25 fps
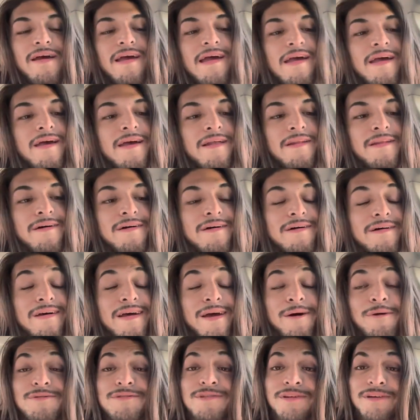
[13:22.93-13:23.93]
and uh,
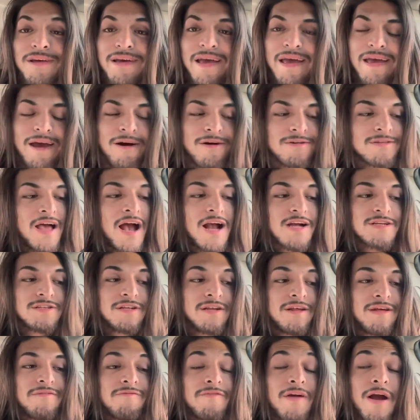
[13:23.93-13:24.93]
it was a, it was
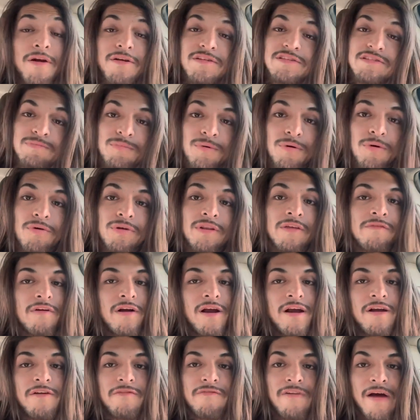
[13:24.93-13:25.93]
actually very smooth and
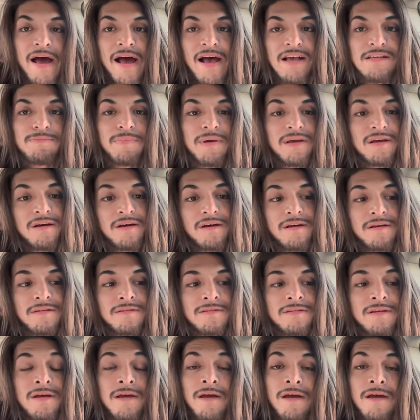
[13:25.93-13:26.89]
very fast because